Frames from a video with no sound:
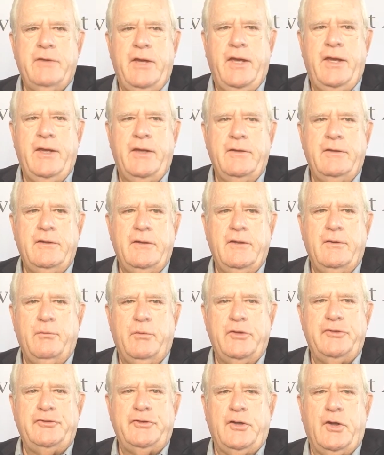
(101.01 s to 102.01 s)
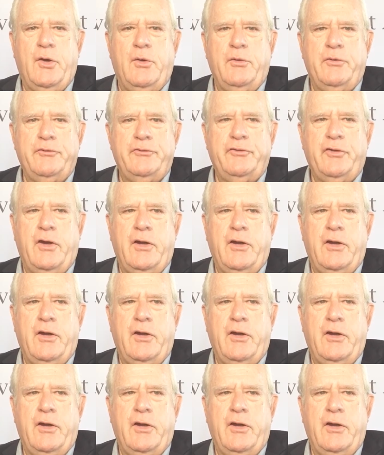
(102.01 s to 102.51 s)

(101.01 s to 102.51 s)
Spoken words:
and what your goals